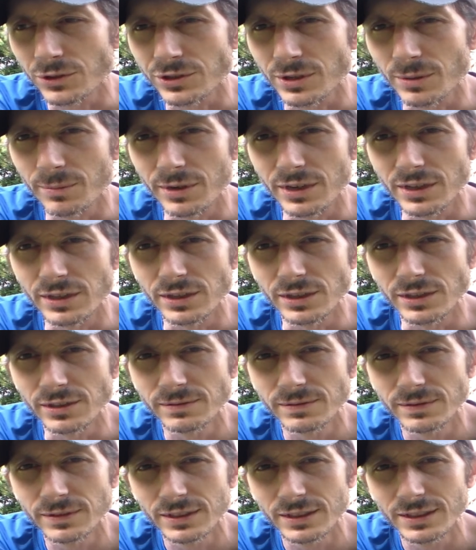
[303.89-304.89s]
somebody
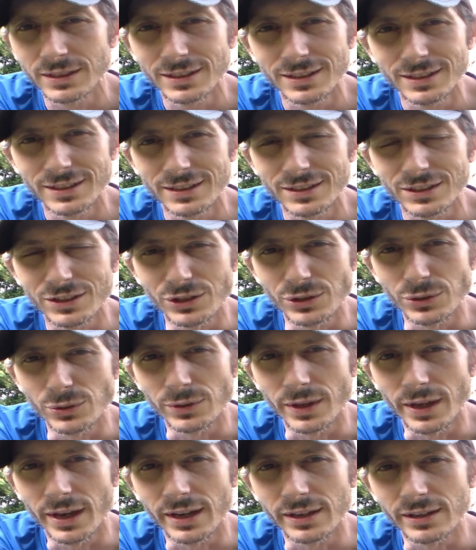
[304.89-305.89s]
to
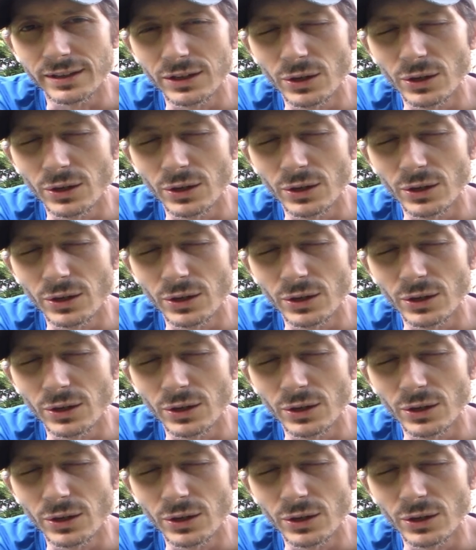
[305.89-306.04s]
do that.